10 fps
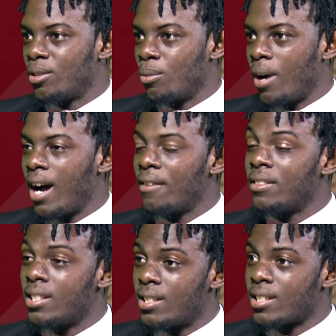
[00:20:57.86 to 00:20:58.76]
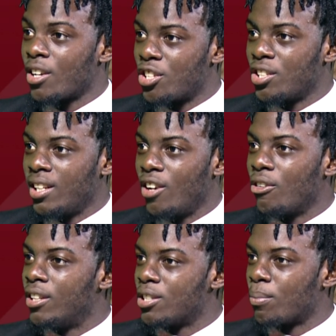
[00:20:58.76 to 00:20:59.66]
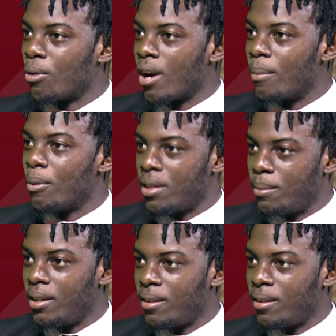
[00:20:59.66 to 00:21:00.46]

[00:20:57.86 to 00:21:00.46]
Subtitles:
to have this discussion here on this program with me.